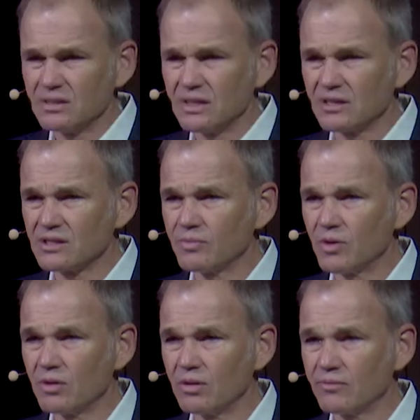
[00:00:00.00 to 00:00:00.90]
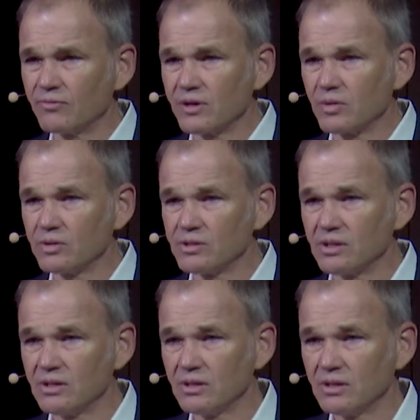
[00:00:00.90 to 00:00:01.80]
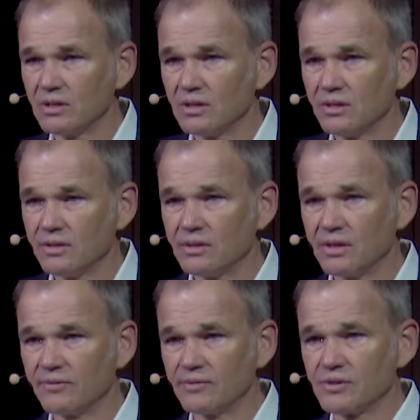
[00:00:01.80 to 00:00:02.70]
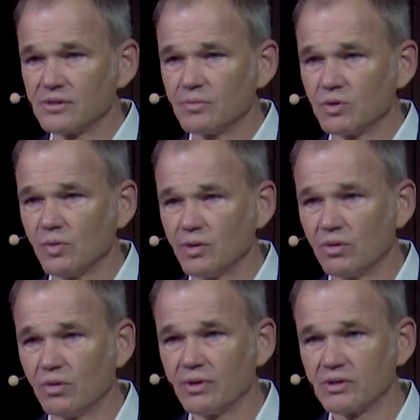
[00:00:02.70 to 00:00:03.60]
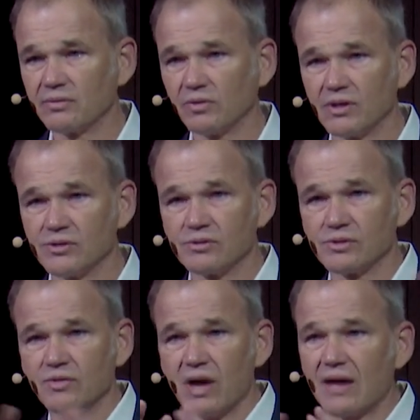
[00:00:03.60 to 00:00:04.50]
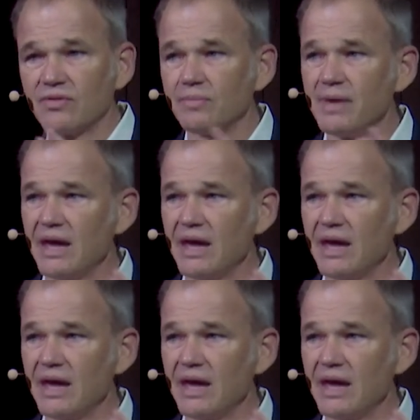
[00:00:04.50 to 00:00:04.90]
take small frequency differences between a whole bunch of lasers and have them